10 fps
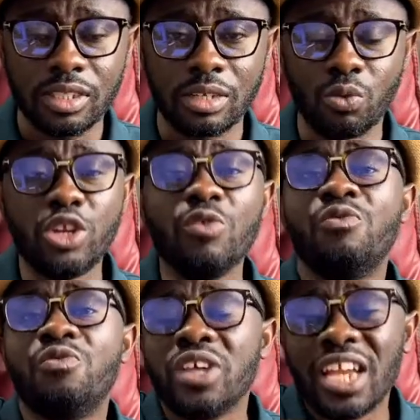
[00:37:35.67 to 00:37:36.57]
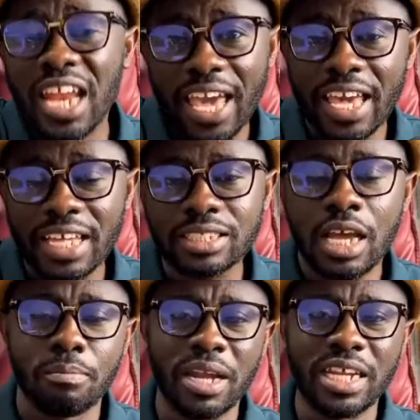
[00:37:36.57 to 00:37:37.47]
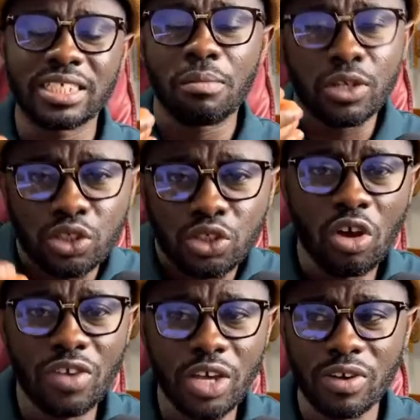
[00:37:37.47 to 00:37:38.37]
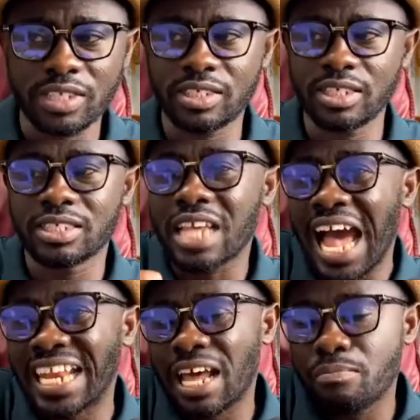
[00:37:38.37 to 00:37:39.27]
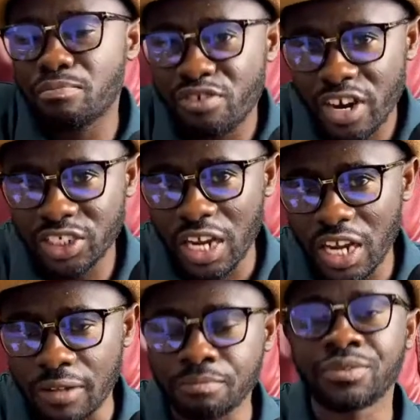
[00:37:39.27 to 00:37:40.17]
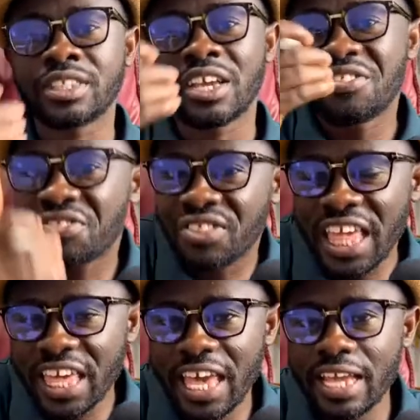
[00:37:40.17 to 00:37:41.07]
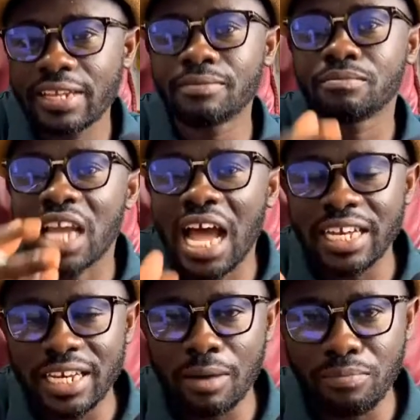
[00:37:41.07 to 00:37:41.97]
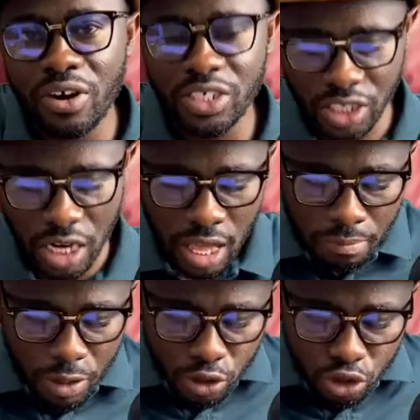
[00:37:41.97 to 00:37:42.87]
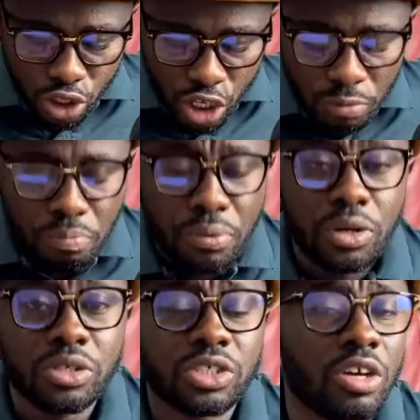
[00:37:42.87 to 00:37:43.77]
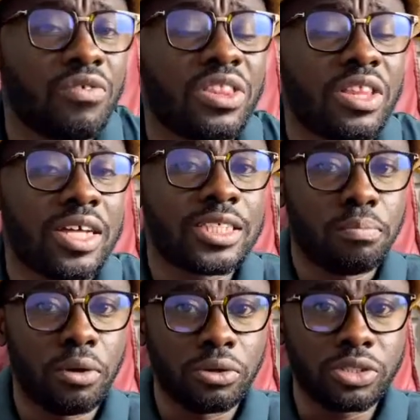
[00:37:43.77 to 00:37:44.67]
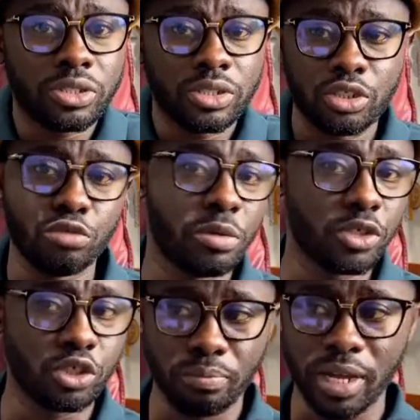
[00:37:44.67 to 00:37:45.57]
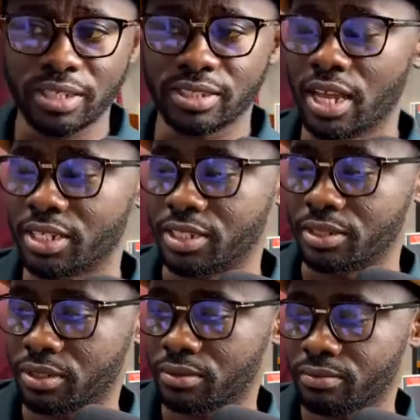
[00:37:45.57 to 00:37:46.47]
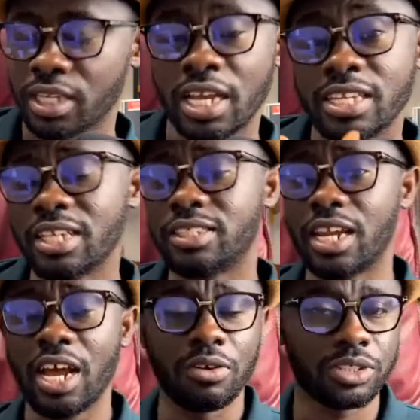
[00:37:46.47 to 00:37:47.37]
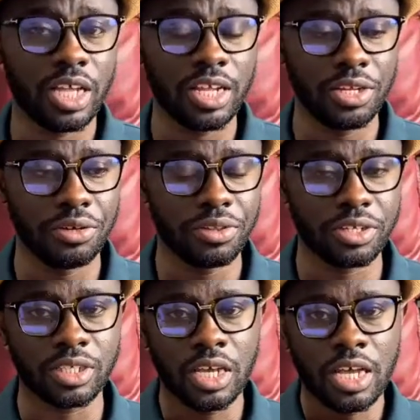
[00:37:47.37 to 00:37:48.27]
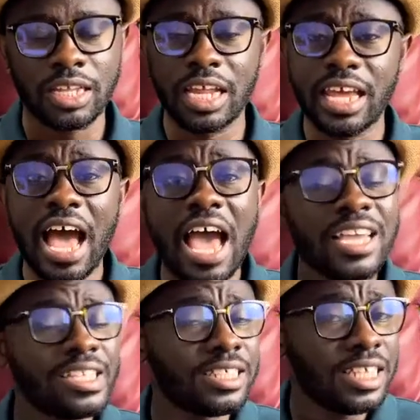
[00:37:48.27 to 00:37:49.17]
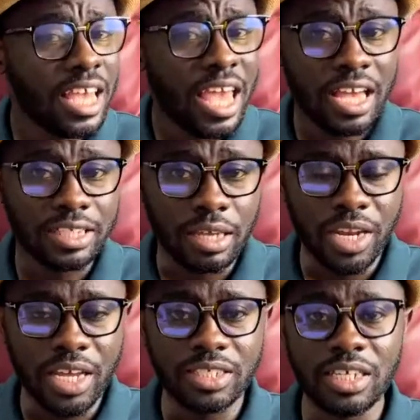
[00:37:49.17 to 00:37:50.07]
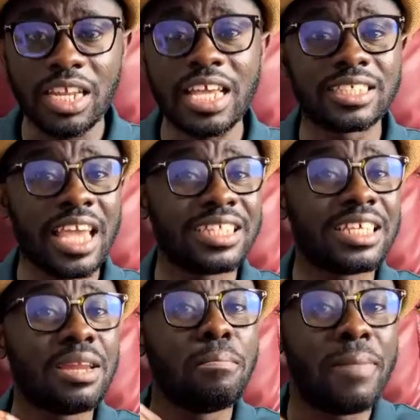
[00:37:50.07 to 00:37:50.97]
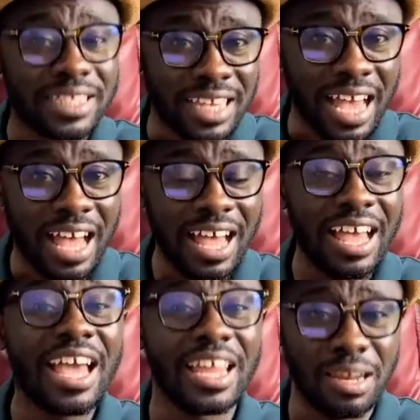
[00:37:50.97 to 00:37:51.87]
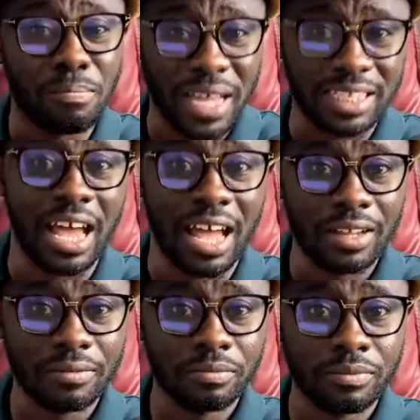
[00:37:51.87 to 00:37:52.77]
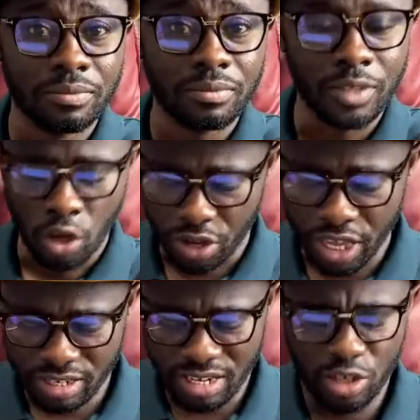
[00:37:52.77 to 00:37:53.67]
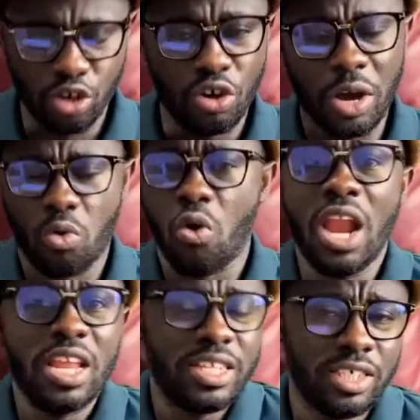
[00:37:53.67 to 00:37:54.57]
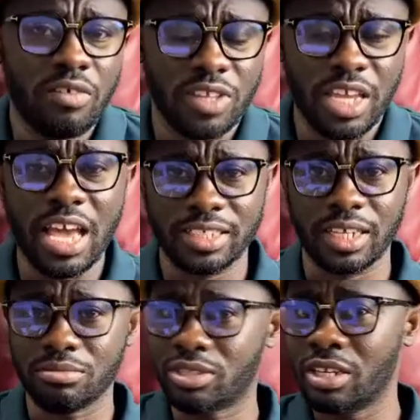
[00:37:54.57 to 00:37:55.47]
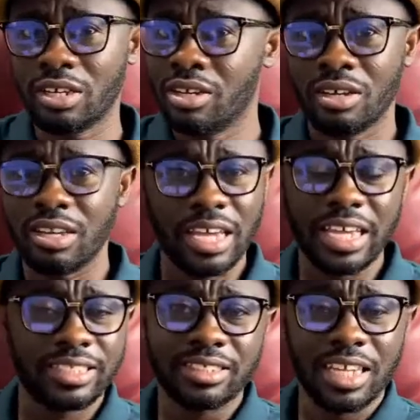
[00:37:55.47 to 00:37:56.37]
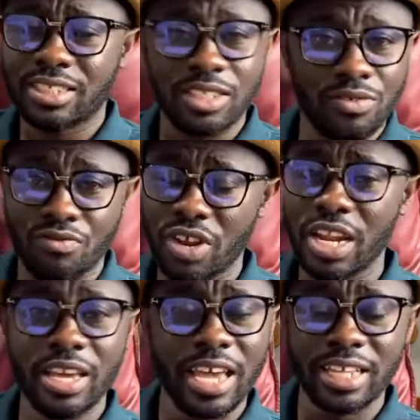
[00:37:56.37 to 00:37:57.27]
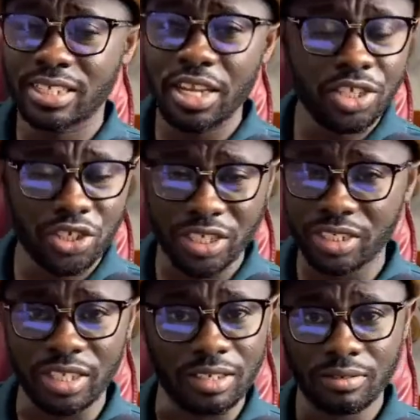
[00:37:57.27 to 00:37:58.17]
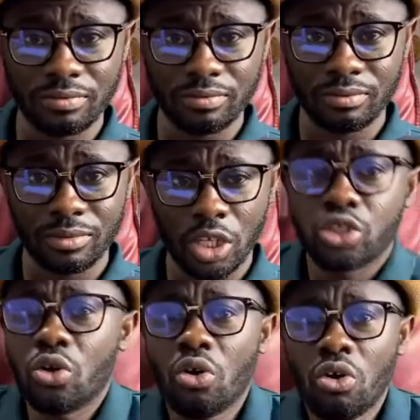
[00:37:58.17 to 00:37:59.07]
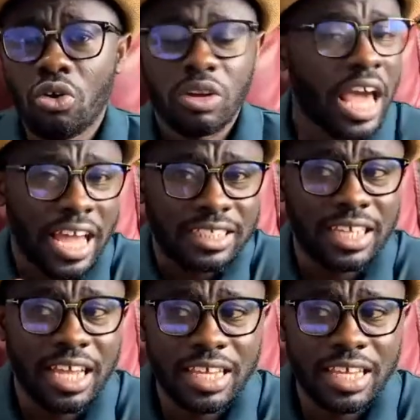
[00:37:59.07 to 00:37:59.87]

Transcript: when you feel like it, but it's about solving questions under pressure, thinking under pressure, because you need to put yourself in that spot to be able to pass the exams. Yesterday, I was telling you this, that the I C A examination is getting better and better. Okay, the, you know, the quality of the exams, it's it's really getting interesting. So, like I said